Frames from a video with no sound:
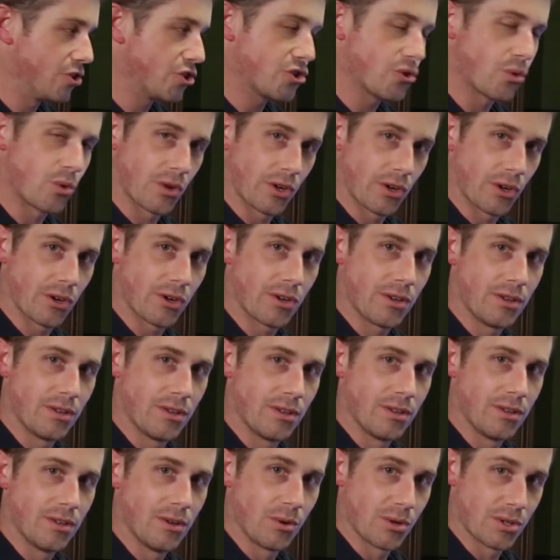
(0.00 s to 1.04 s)
shorter
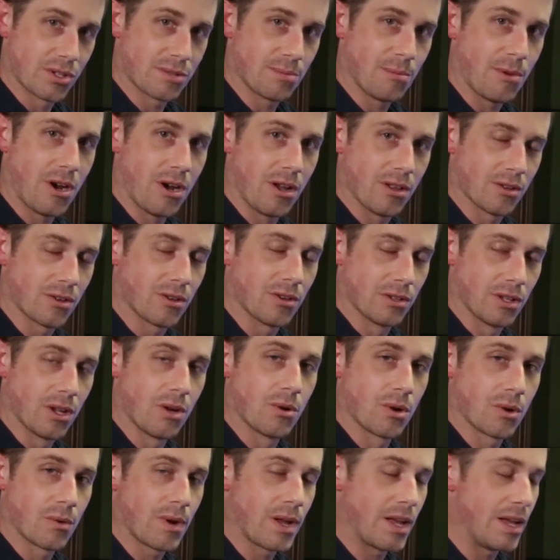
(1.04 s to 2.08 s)
or smaller,
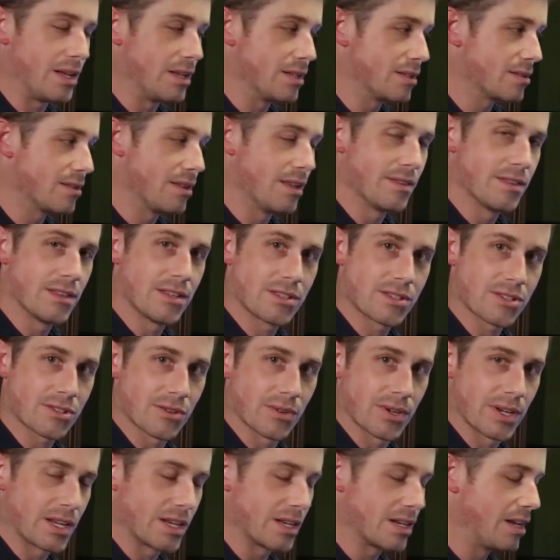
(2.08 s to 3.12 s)
lower res than this
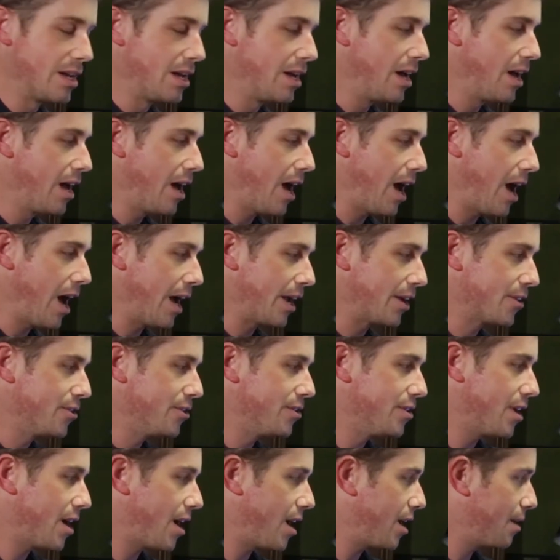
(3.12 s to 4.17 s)
screen, I
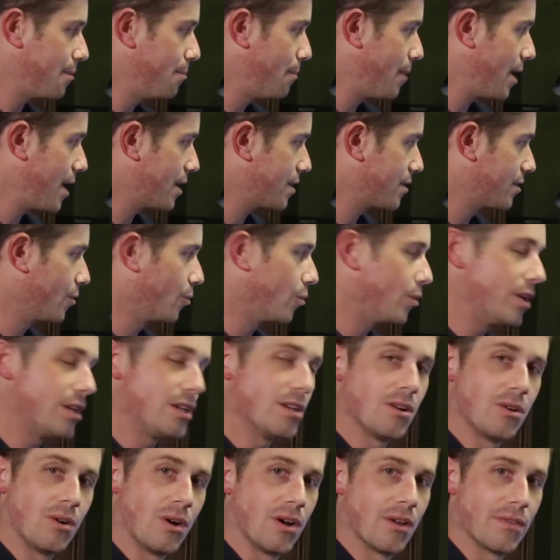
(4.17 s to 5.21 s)
could not make the
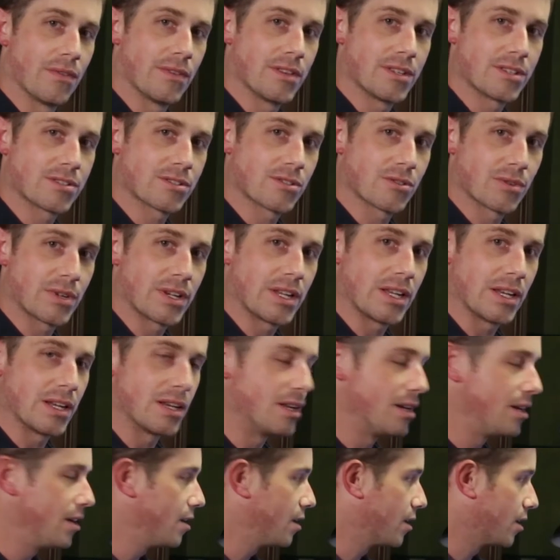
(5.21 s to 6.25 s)
window on this
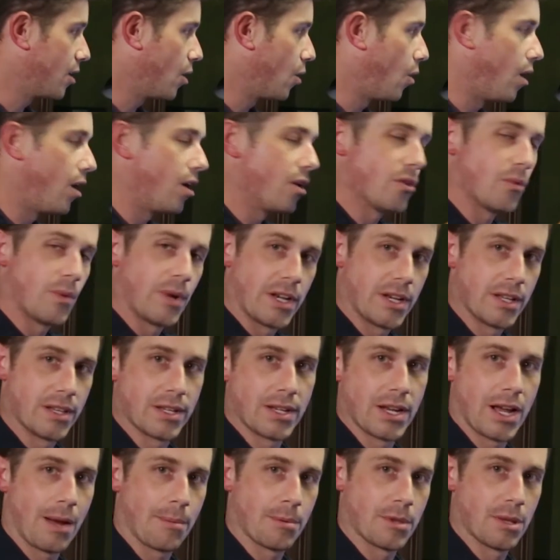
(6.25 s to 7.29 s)
screen go all the way to the
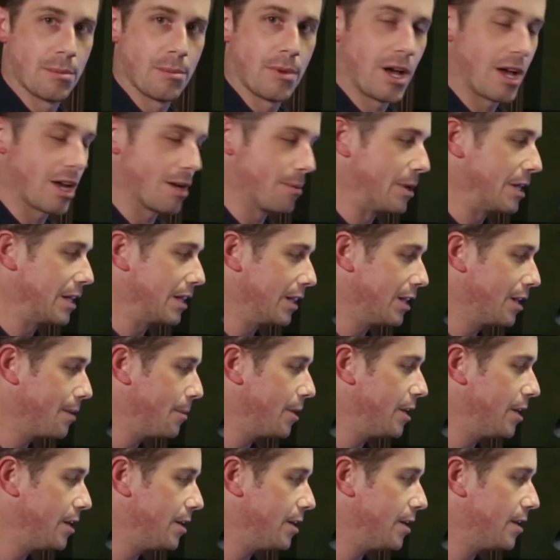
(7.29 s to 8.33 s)
top and the bottom. It
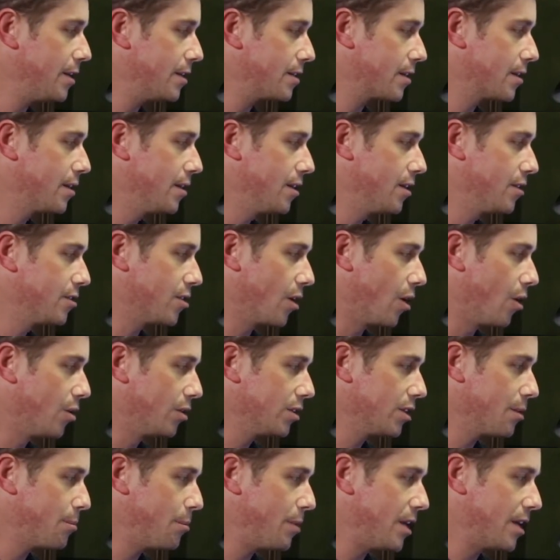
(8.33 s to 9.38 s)
limited it to
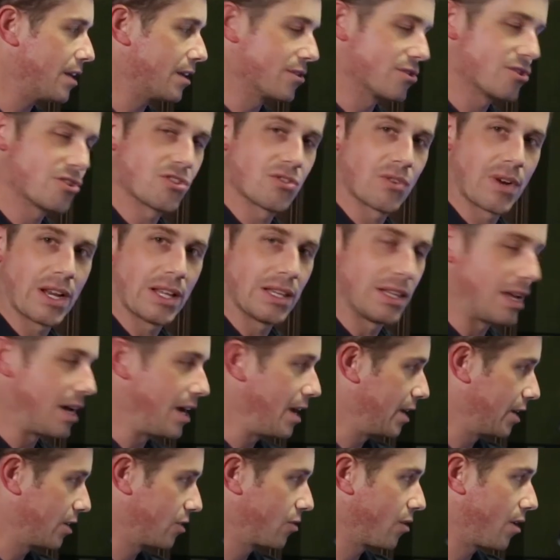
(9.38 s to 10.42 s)
only being a straight
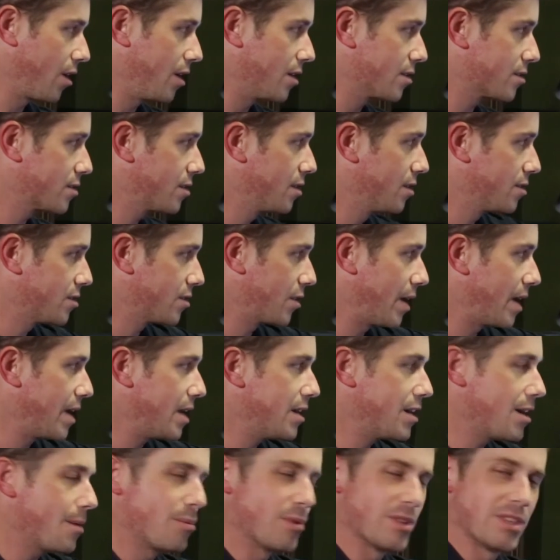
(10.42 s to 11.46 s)
line across. So I
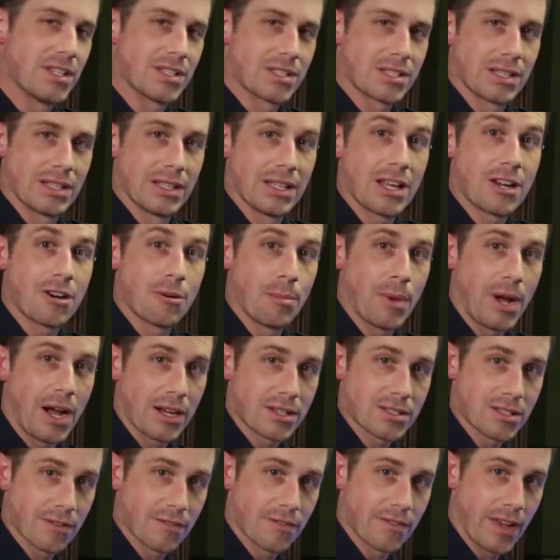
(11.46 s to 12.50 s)
ended up with this
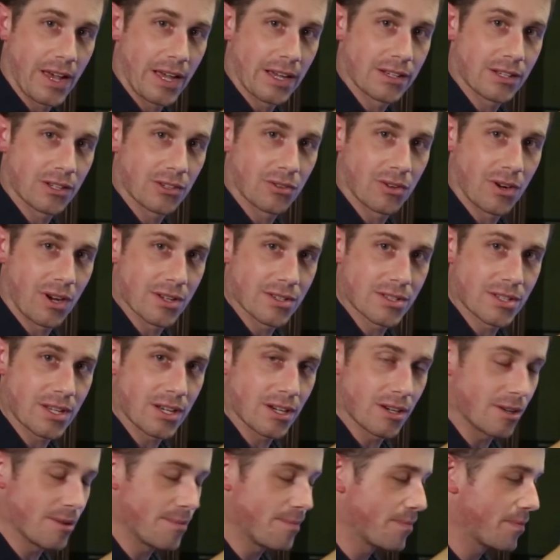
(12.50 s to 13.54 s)
letterbox effect across
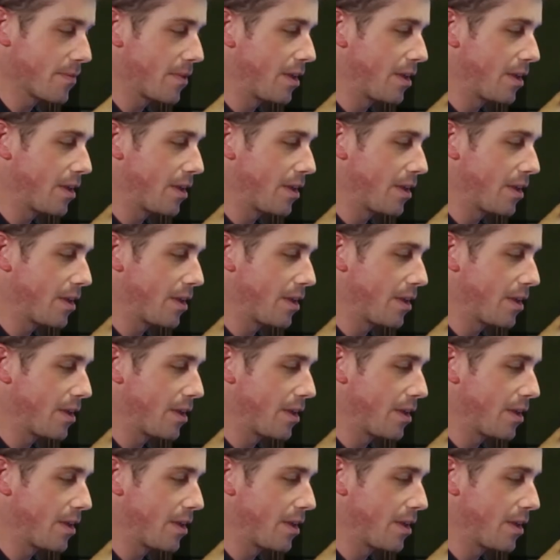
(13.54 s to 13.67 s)
here.